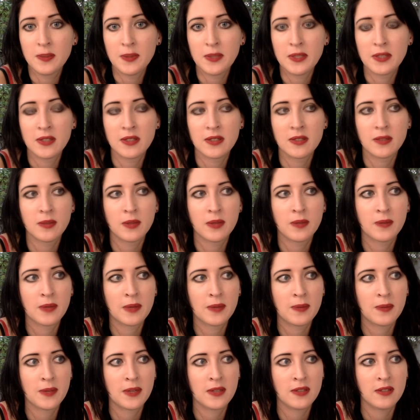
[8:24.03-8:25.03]
because when
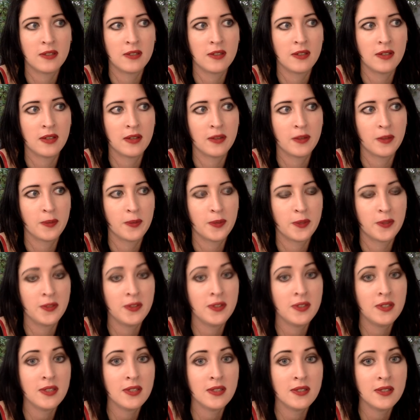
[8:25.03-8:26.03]
my brother and I were
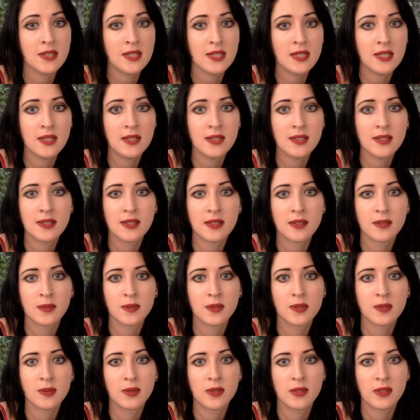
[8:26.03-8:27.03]
both in our teens, that
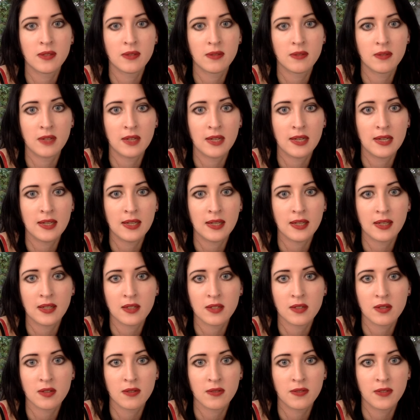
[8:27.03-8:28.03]
was when it really
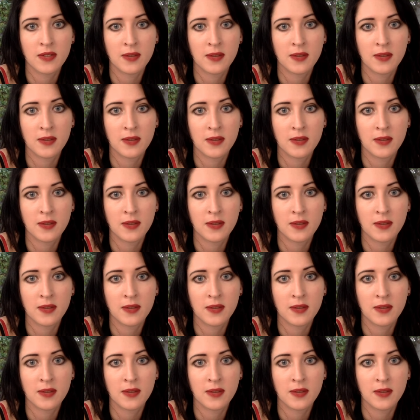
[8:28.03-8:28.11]
kicked off.